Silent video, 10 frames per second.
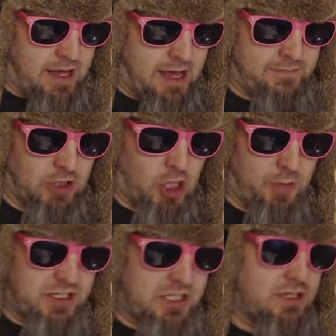
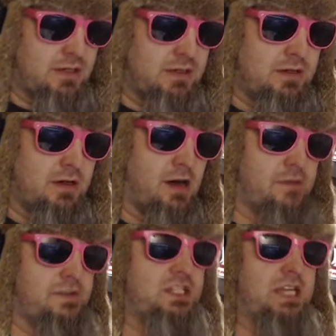Envelopes
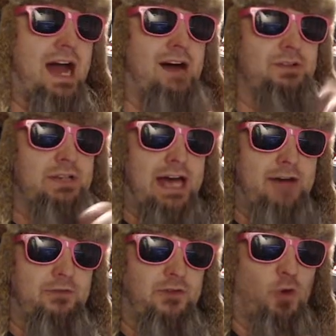of a sound
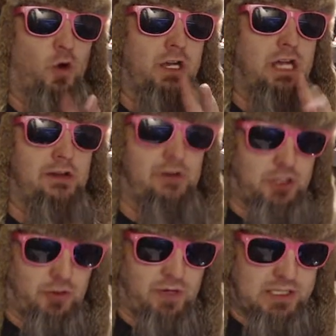have 4
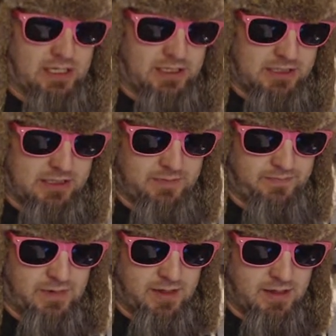characteristics:
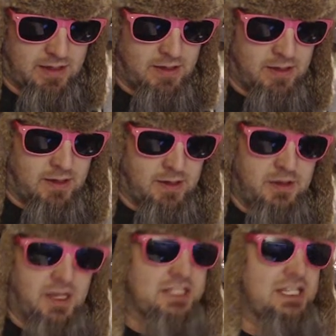
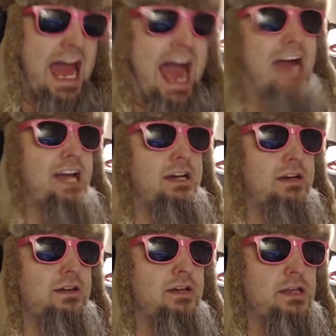the attack
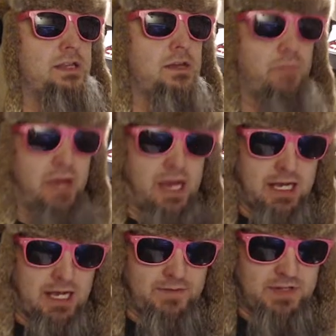in the
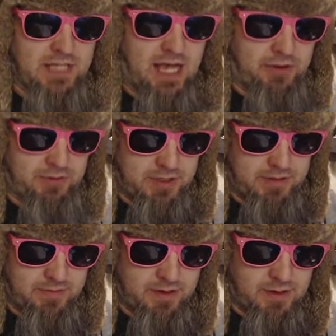beginning of the sound,
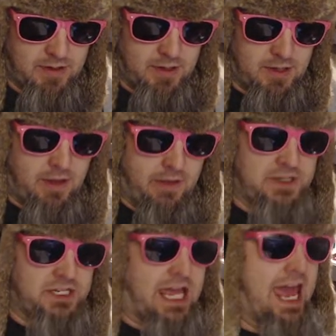
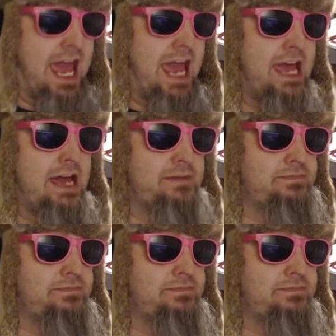the decay,